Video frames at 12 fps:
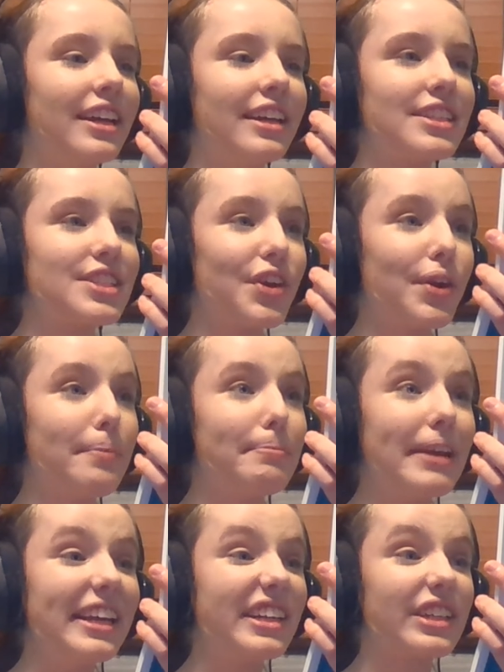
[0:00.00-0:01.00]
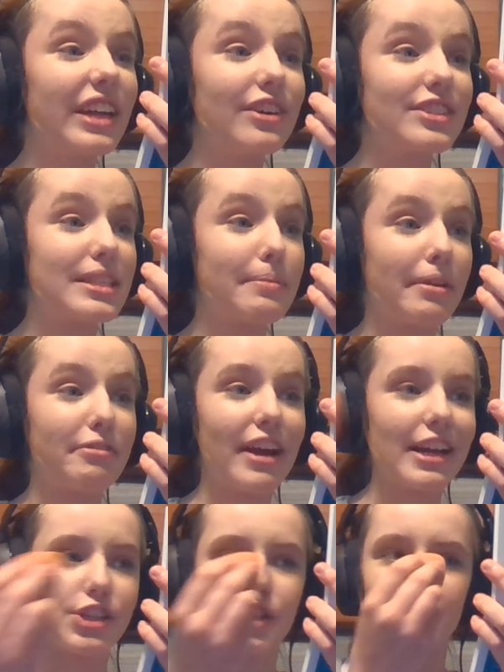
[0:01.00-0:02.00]
So you beat your nose to
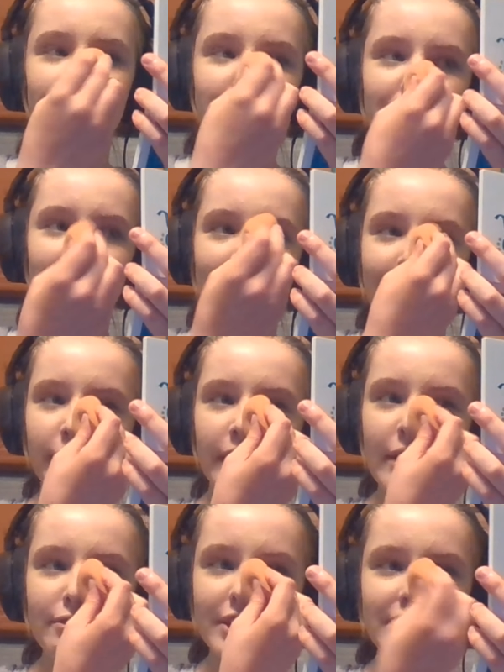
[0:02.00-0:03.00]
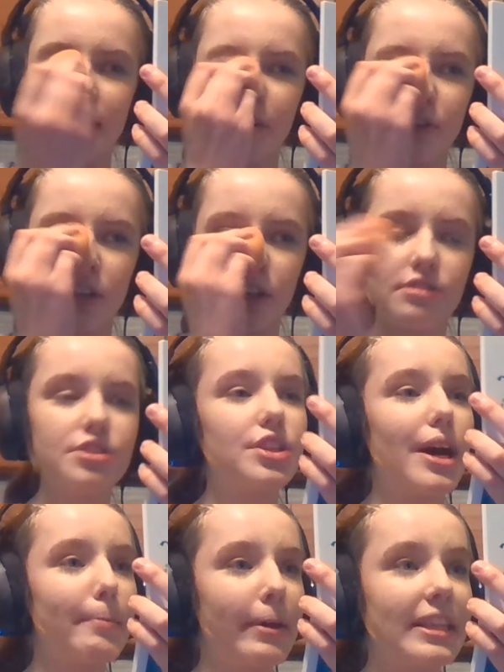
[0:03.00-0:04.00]
perfection and give yourself a nose
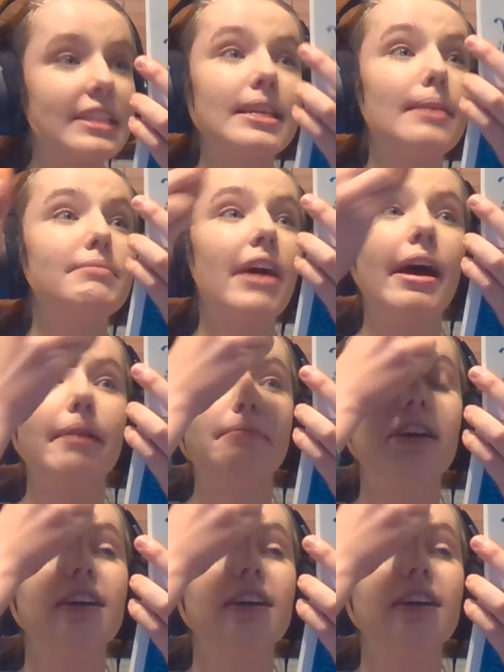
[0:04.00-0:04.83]
job at the same time.